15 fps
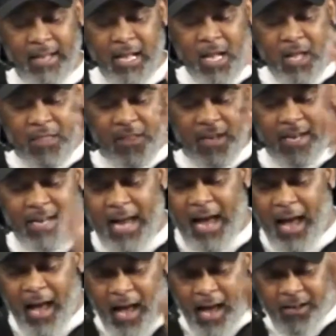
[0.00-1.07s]
the
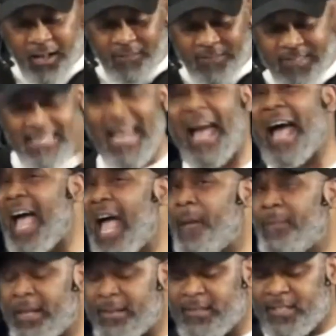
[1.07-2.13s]
God of time
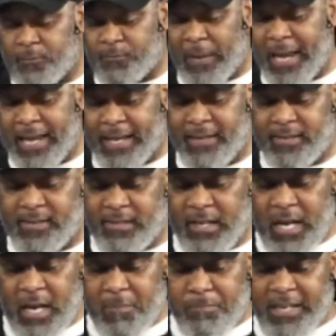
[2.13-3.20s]
and space
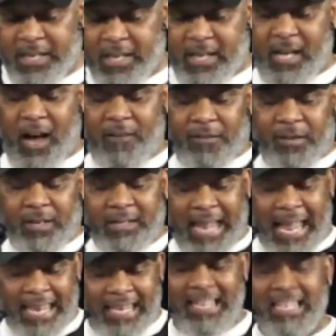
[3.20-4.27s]
be governed
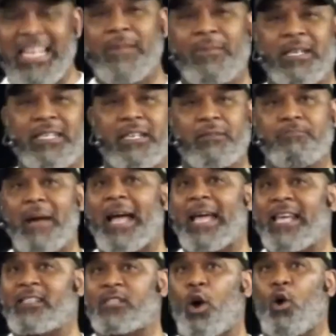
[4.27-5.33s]
and limited by
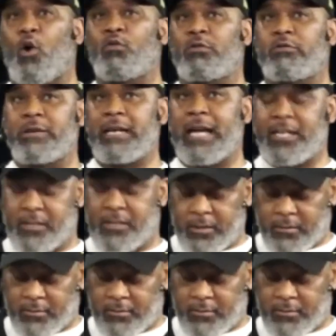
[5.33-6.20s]
his own creation?